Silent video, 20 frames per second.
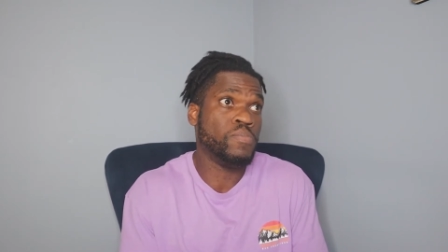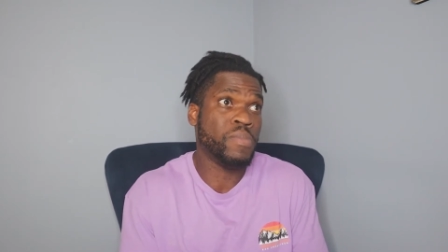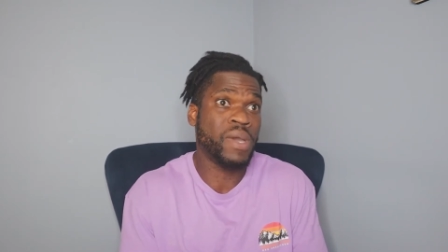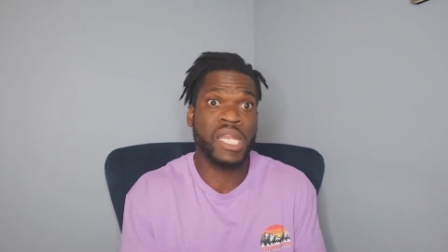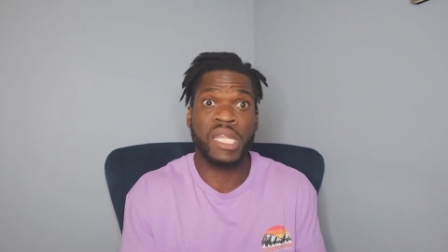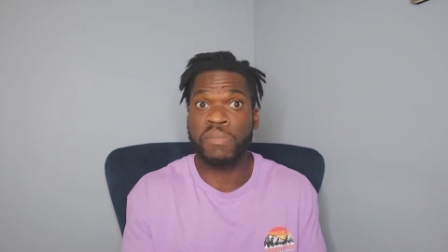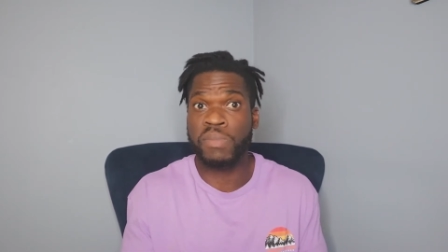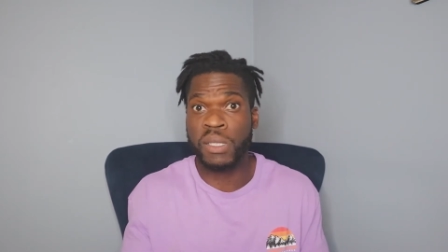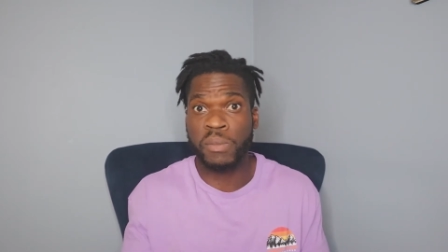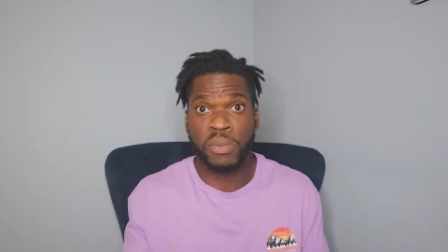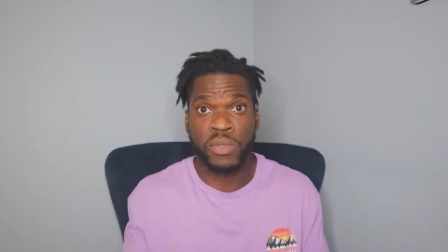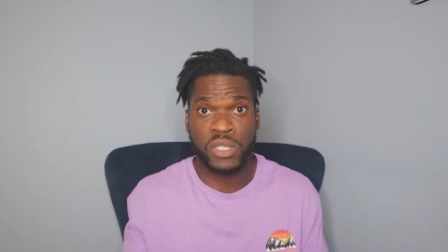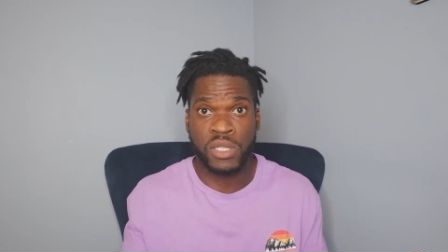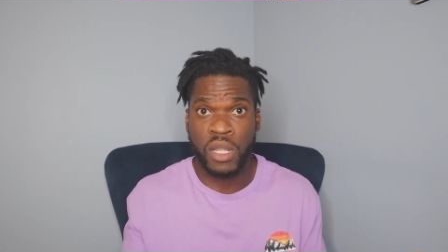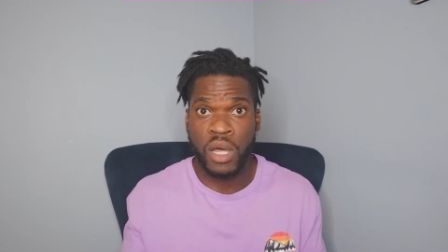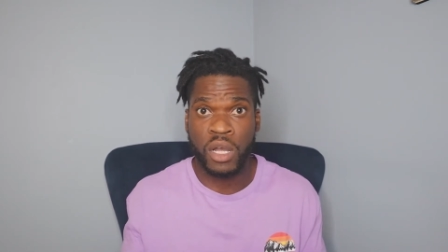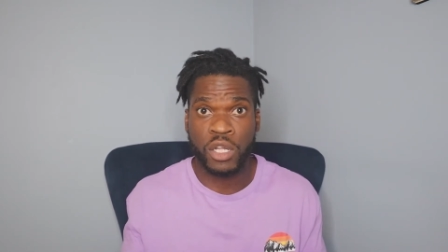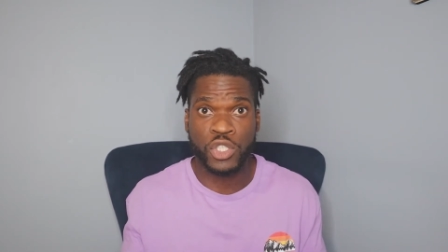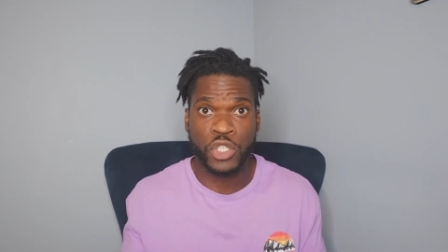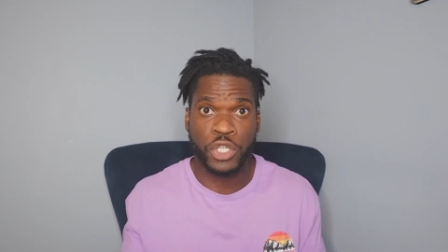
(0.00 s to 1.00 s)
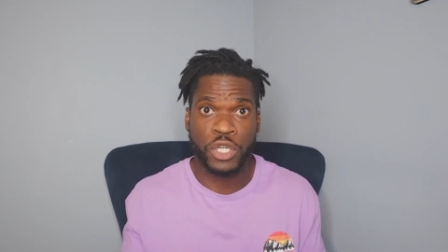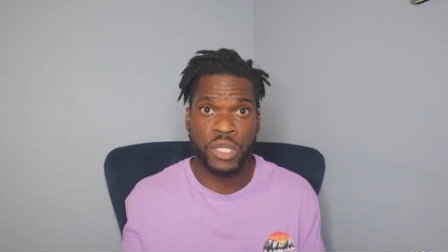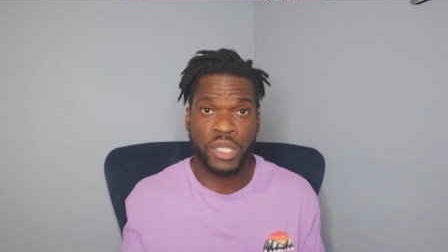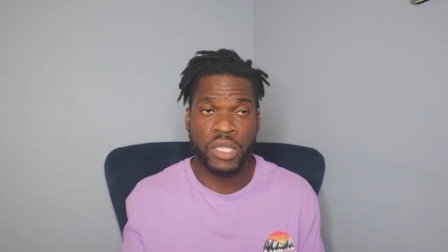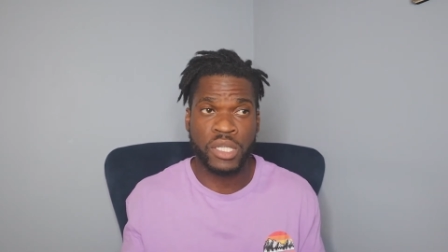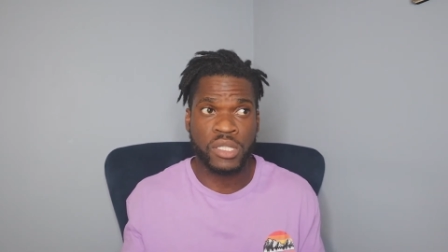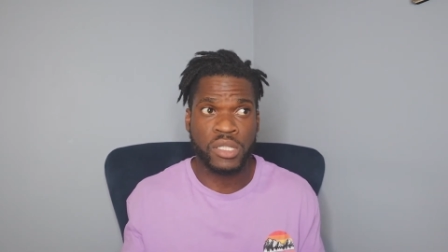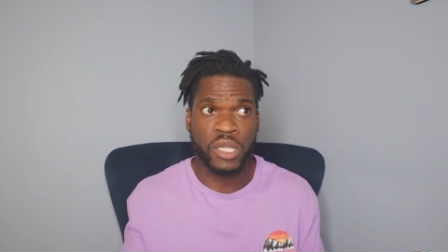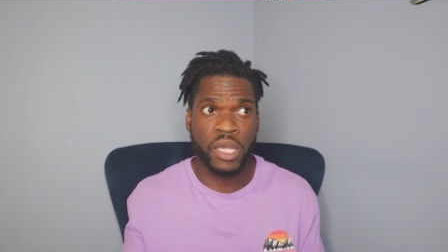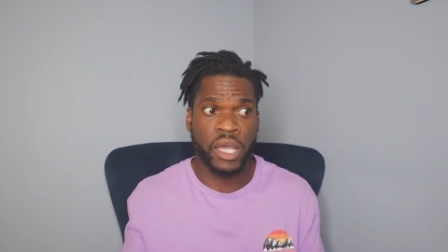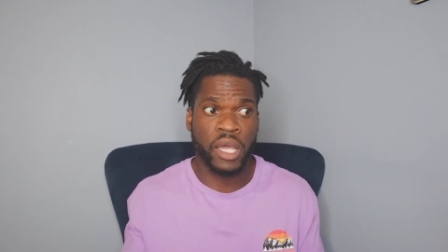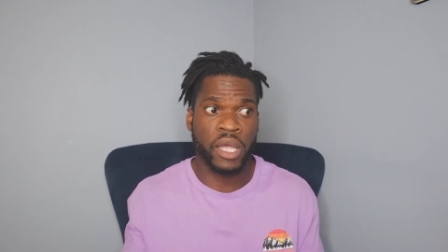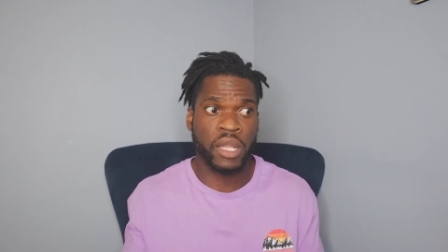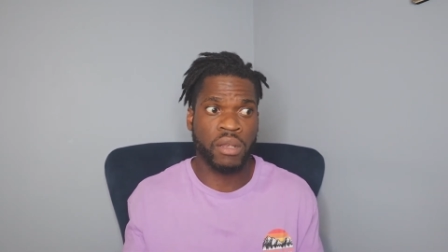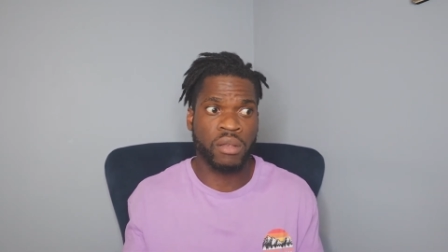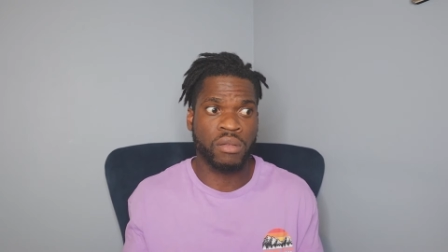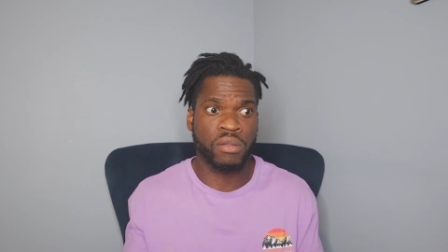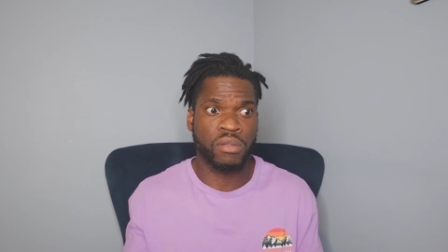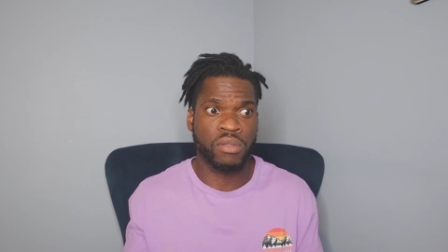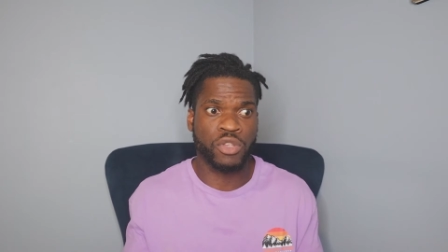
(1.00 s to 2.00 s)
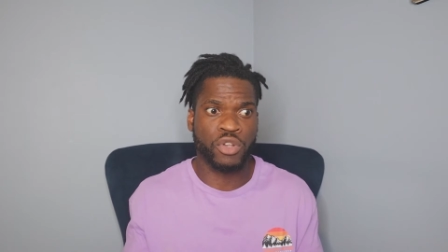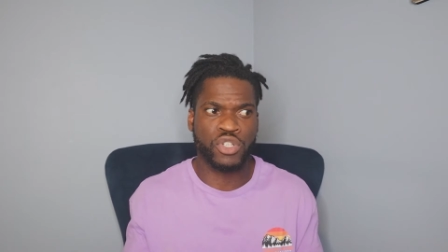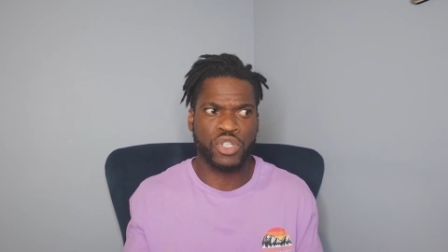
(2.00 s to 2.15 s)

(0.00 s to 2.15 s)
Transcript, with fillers: many people's lock journeys and